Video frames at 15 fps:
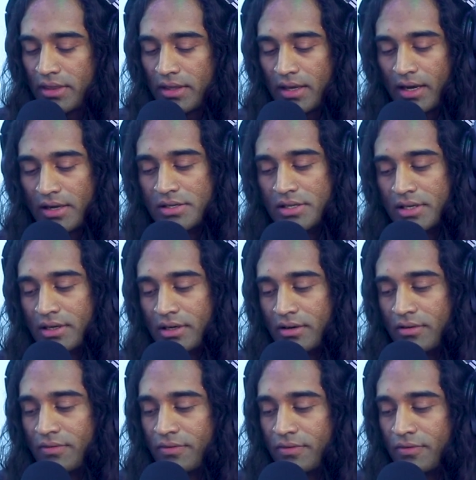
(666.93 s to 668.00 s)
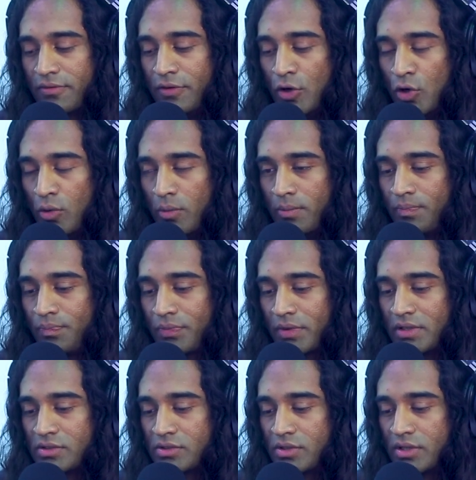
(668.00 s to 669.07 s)
idea of film
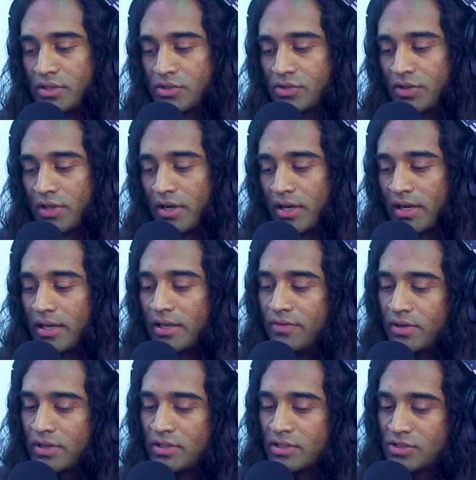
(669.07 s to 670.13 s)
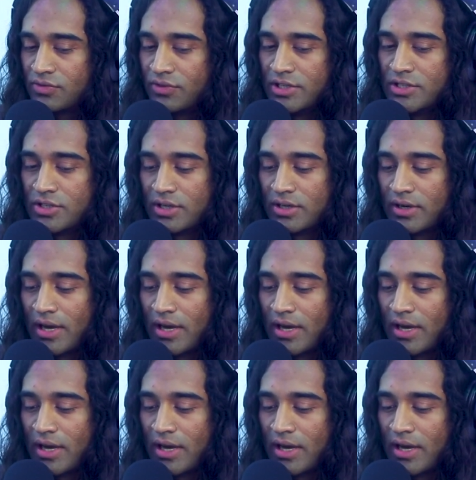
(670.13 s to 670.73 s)
in Sri Lanka, even in this region.